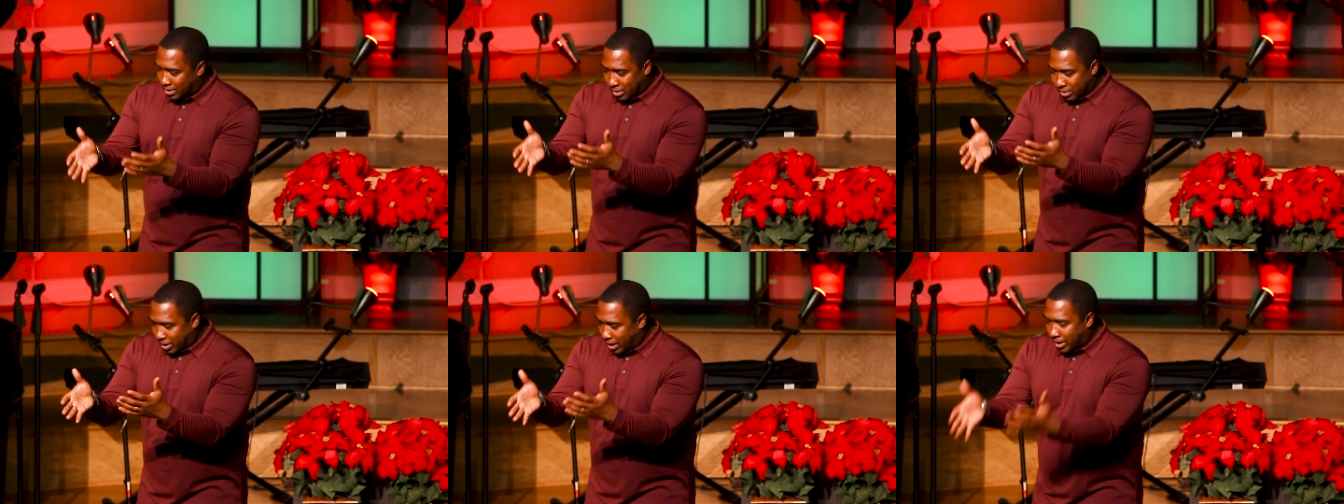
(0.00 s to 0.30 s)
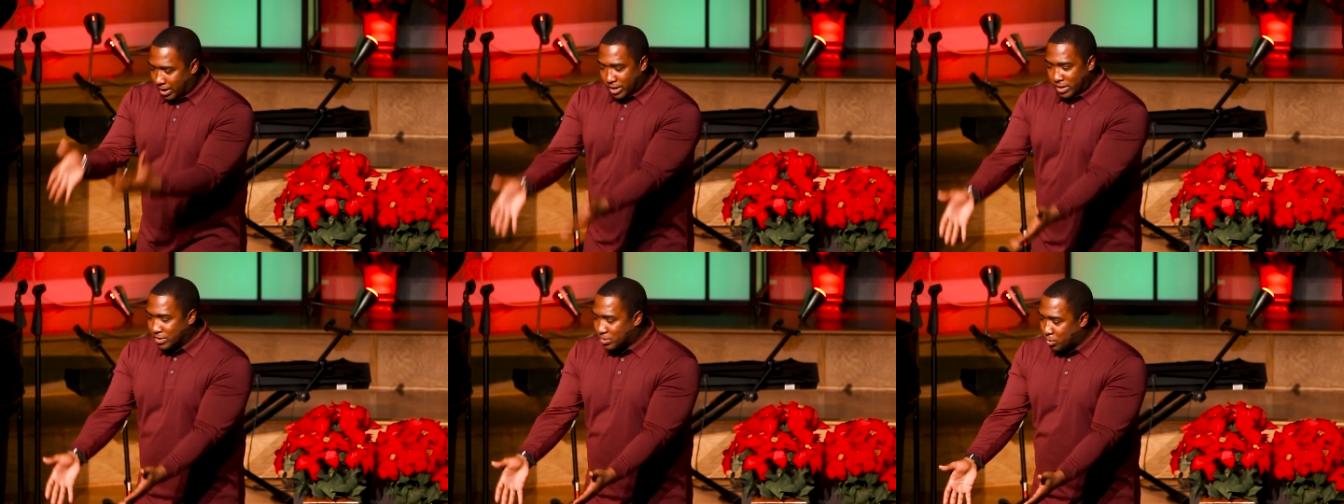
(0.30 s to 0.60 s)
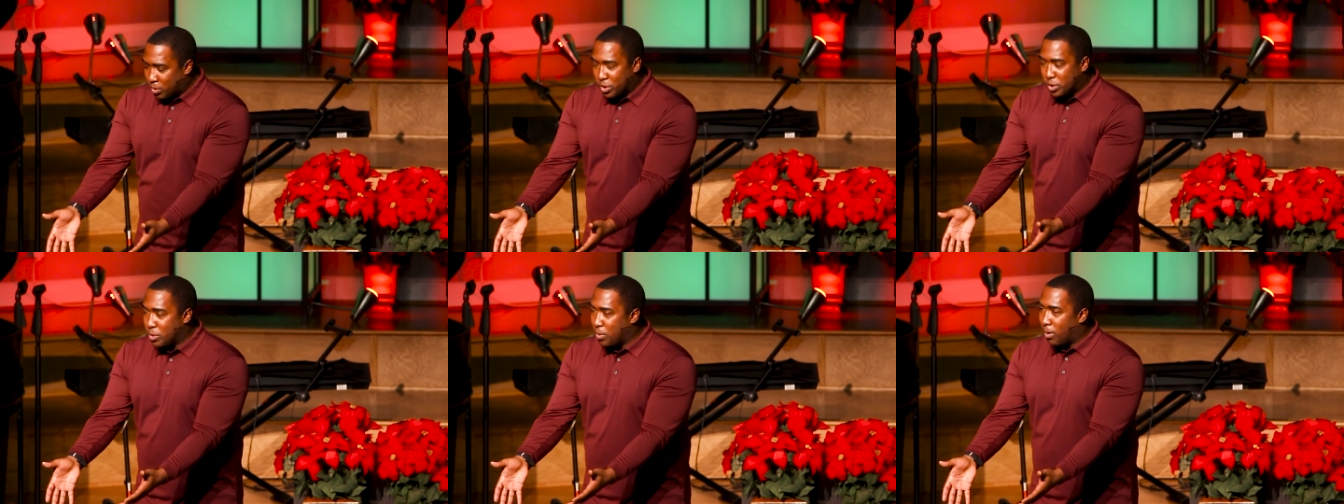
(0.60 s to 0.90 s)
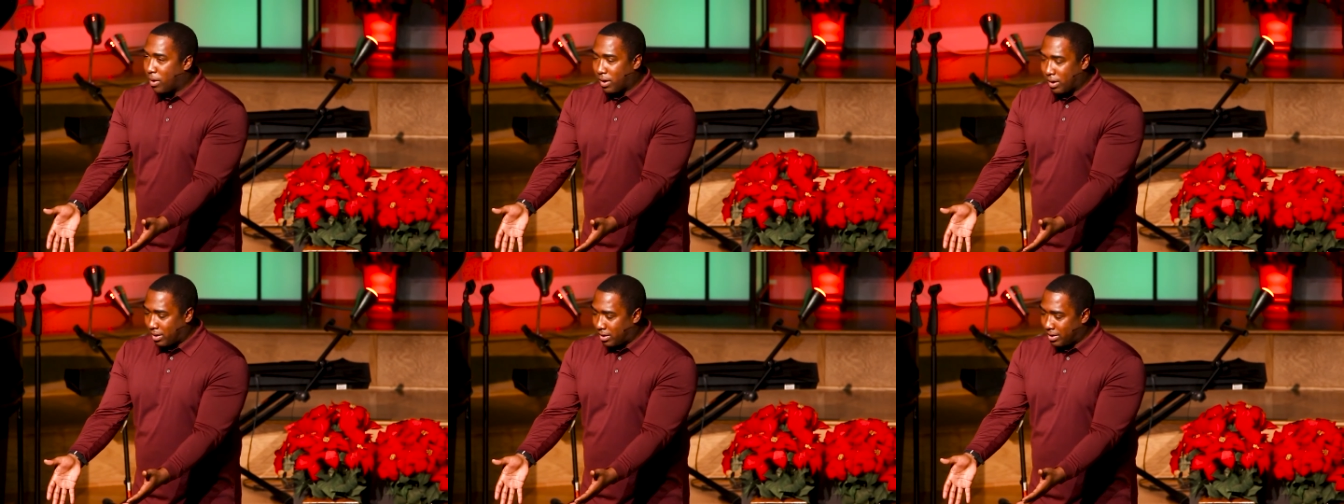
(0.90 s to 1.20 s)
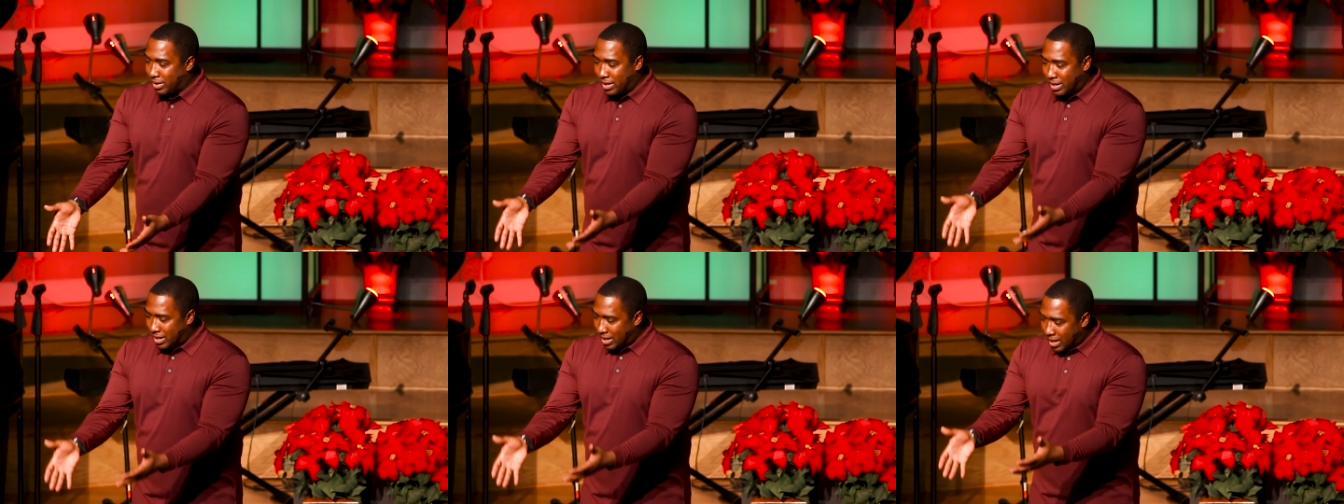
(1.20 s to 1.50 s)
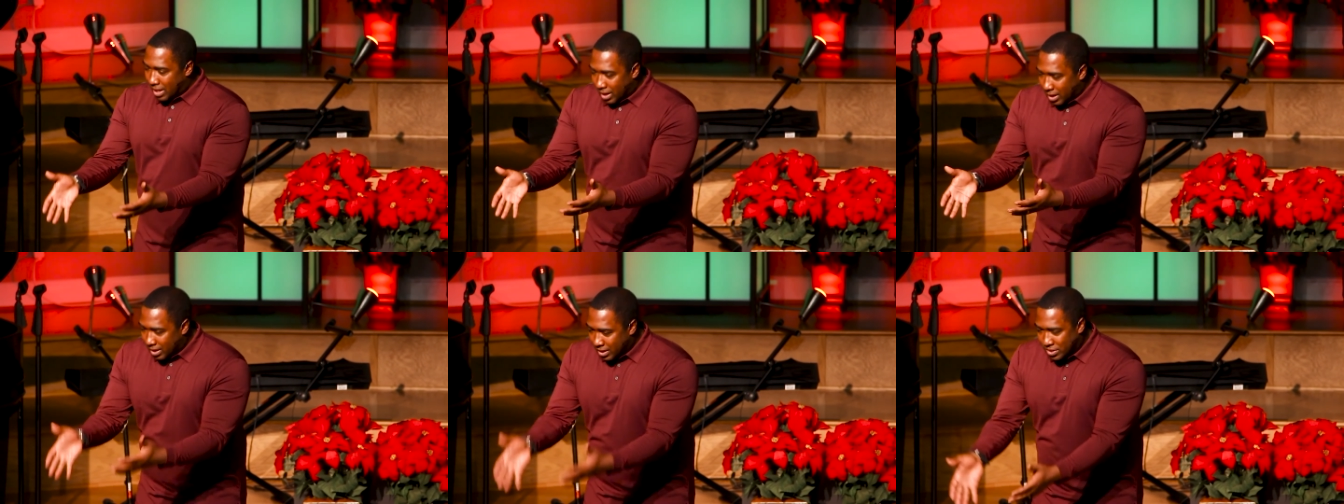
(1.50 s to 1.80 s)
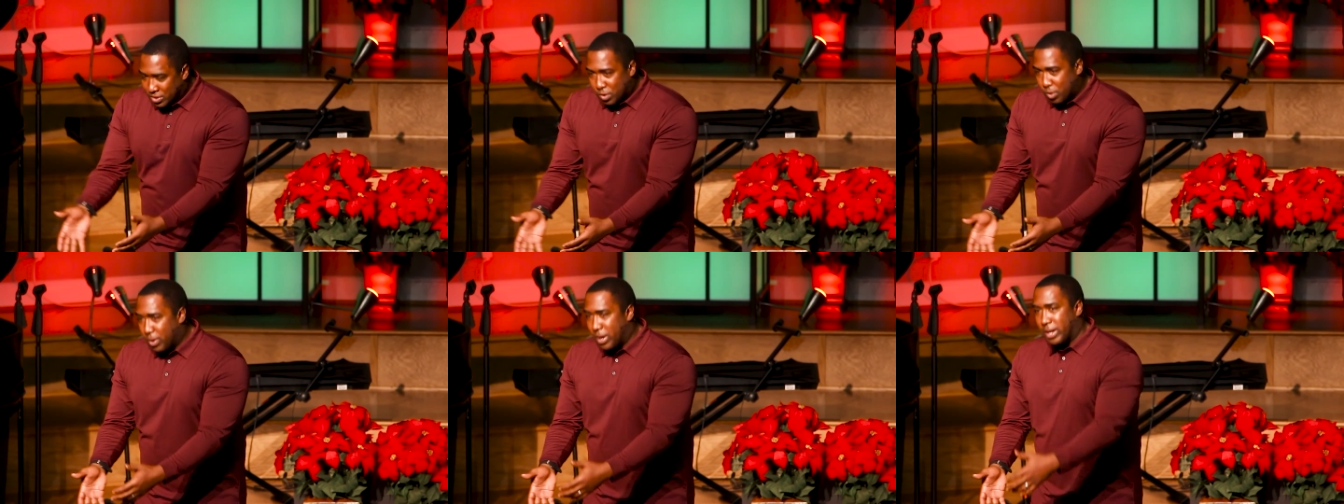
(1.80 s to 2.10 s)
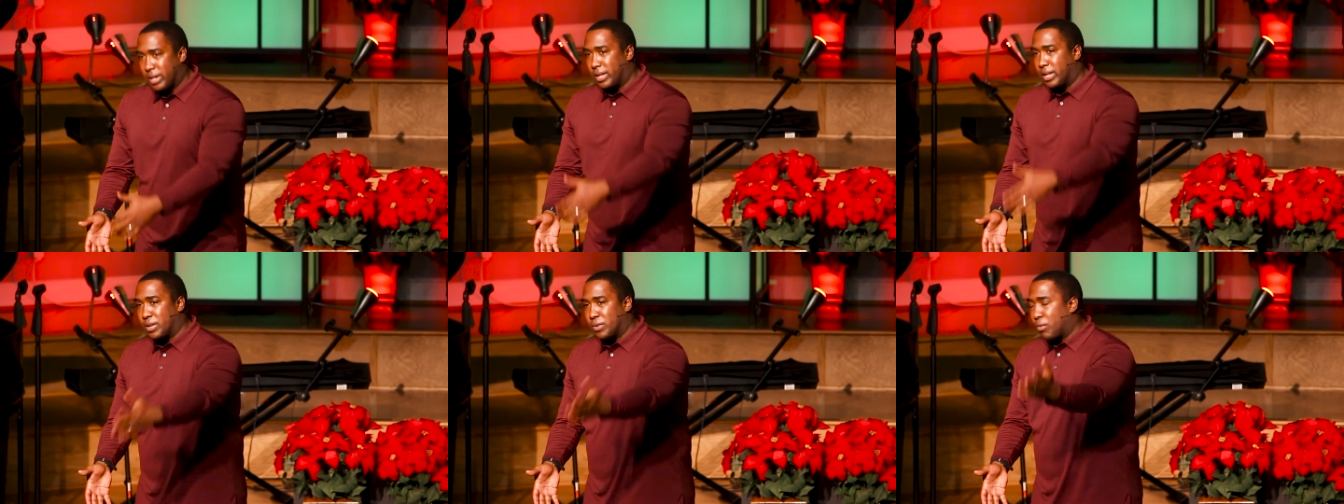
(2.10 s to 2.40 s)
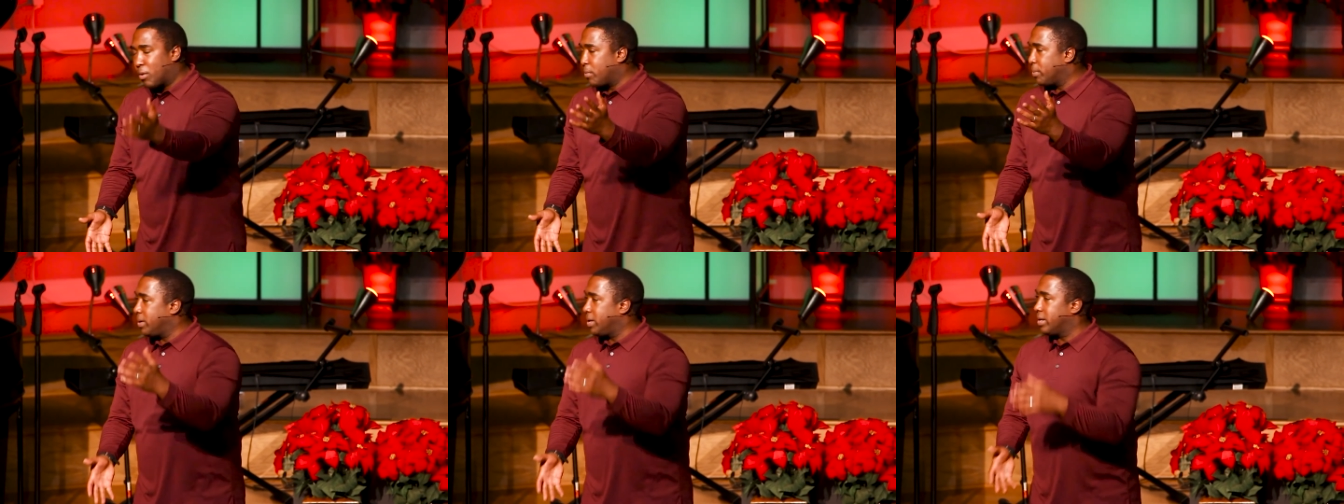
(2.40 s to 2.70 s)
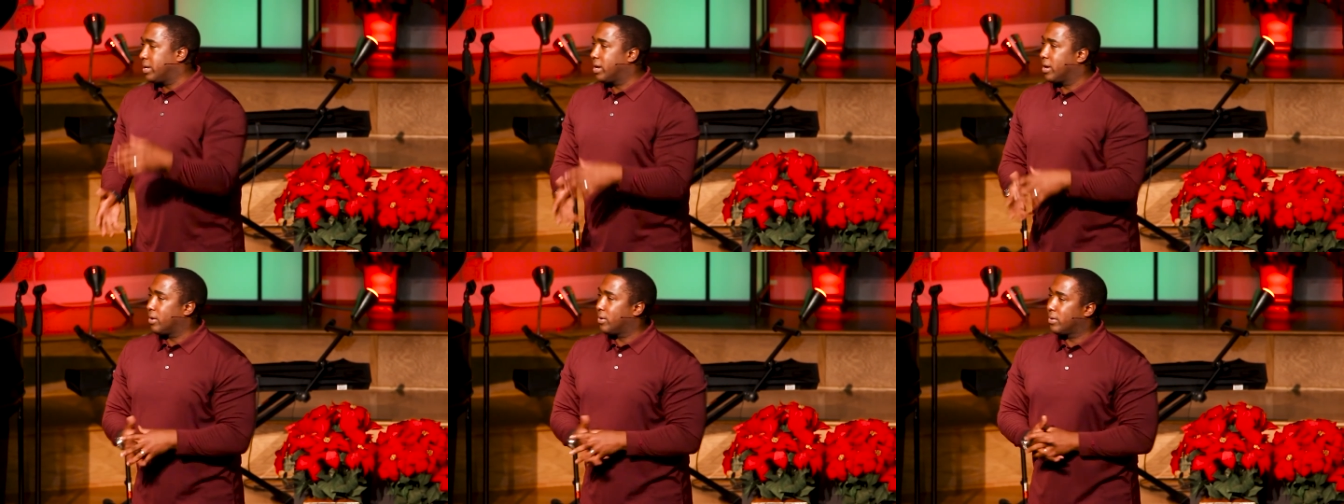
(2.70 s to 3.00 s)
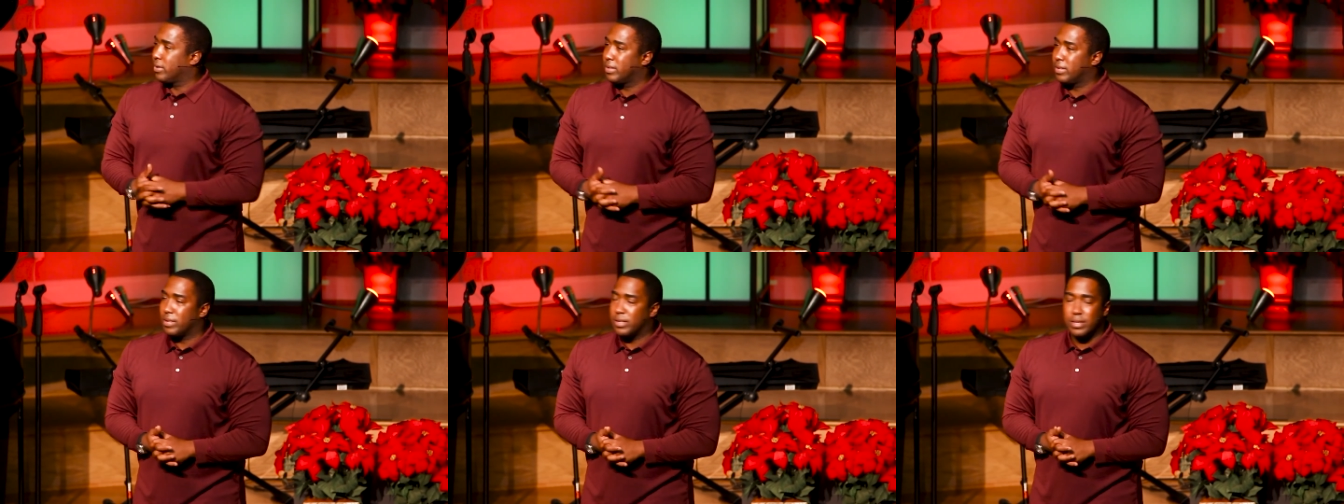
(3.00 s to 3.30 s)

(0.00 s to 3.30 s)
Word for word: okay, here's where you are. Let's go ahead and get to where we need to go.